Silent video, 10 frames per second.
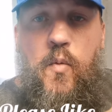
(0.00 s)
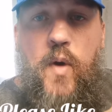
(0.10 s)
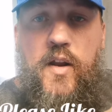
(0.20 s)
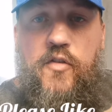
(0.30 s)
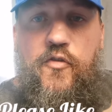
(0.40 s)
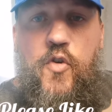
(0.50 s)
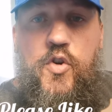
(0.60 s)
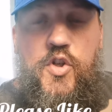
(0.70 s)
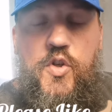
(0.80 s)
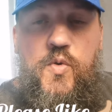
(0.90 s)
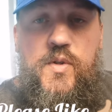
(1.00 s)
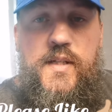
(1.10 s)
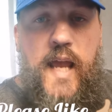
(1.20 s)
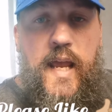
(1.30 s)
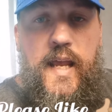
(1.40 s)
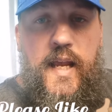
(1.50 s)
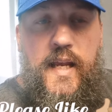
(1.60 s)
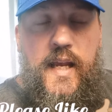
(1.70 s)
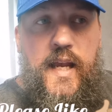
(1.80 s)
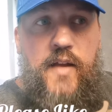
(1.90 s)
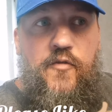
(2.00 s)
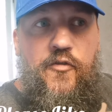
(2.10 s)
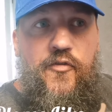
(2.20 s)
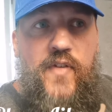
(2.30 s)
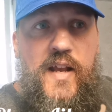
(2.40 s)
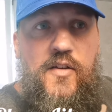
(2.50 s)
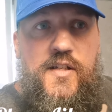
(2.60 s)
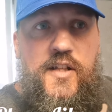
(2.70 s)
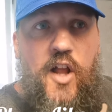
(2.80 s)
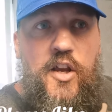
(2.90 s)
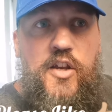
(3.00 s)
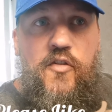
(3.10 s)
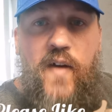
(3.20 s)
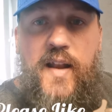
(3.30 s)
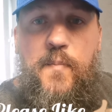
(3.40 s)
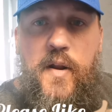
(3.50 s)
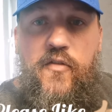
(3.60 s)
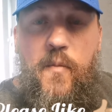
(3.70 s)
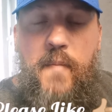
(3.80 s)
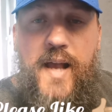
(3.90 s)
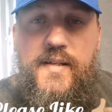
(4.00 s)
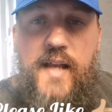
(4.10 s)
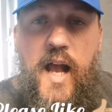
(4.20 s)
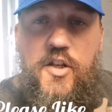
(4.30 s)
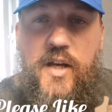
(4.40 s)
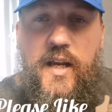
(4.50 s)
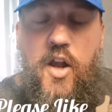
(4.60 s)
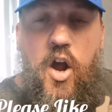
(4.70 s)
it when I first used it. It feels like you've had a bit of a massage. It